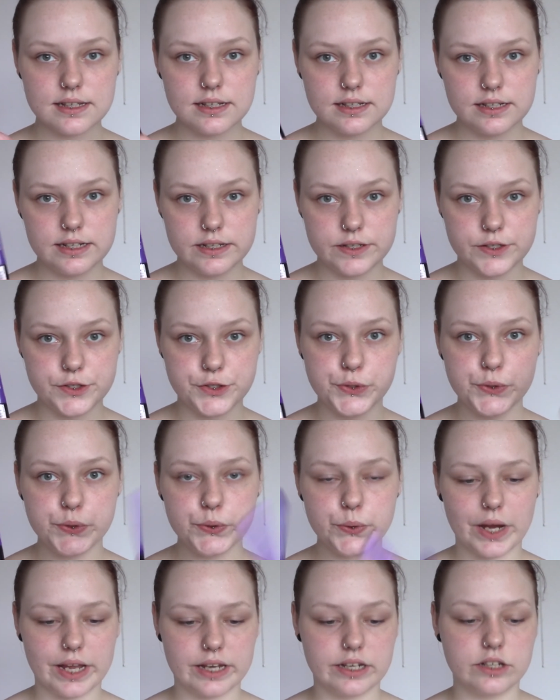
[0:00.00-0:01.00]
these two,
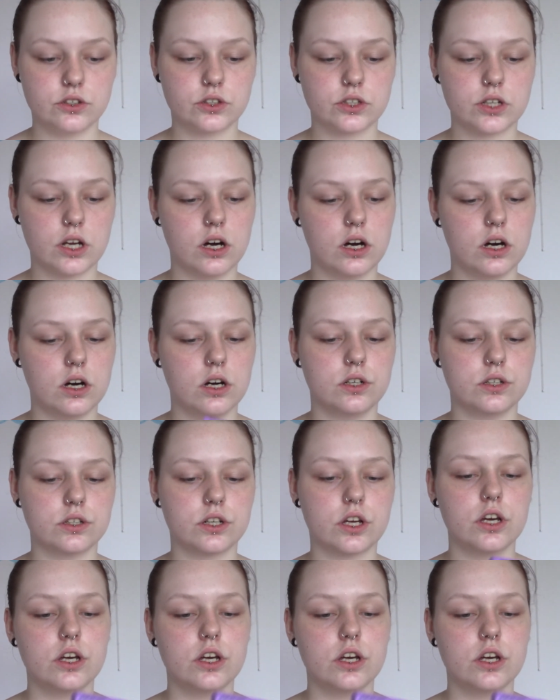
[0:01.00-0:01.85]
and they're called